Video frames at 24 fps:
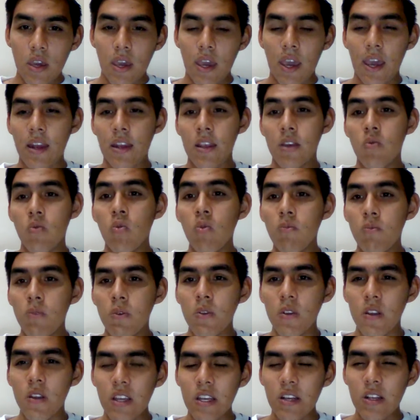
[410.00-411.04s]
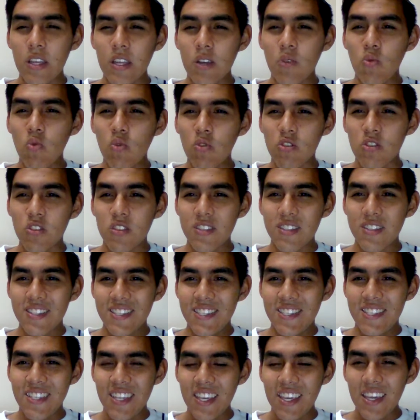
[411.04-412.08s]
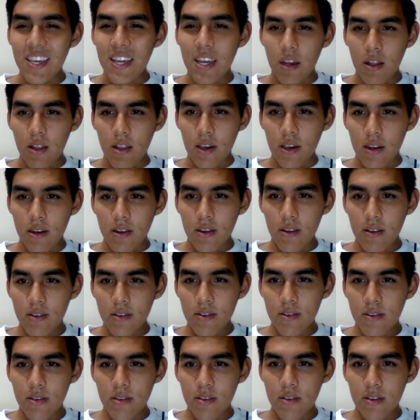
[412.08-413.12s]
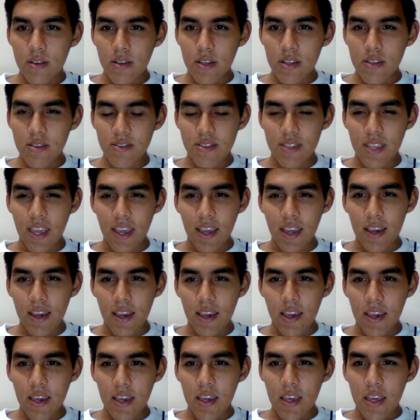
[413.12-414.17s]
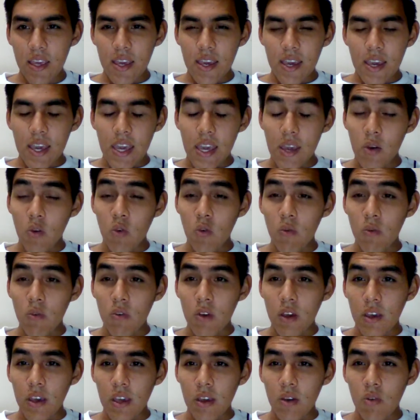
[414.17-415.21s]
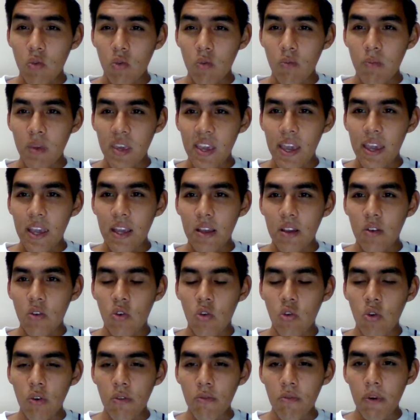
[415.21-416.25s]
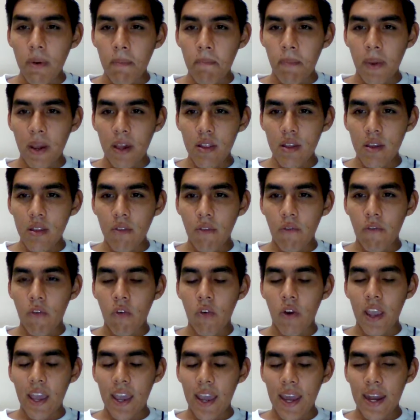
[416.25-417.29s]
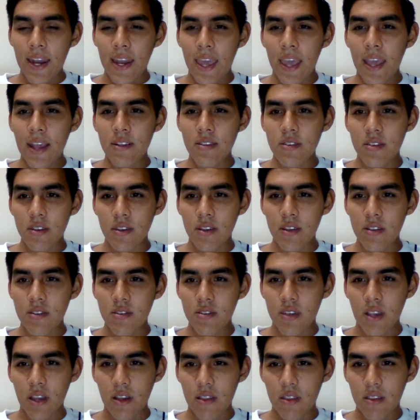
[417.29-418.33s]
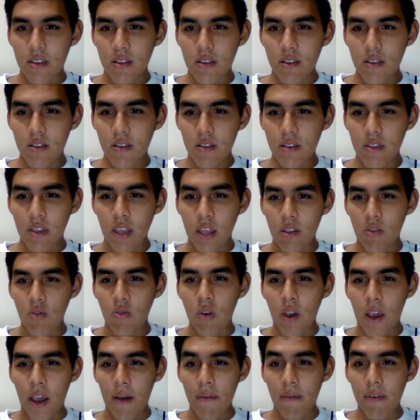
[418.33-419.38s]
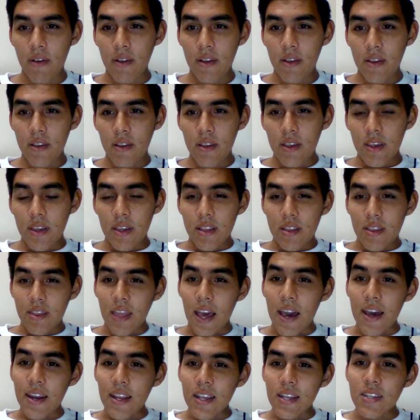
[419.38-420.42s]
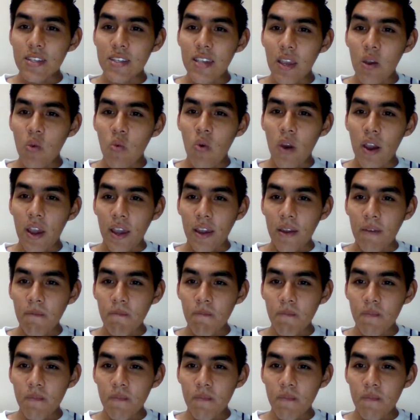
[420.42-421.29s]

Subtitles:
and it will stink a lot. Stink. It will be a good repellent for any insect that you have. That is a way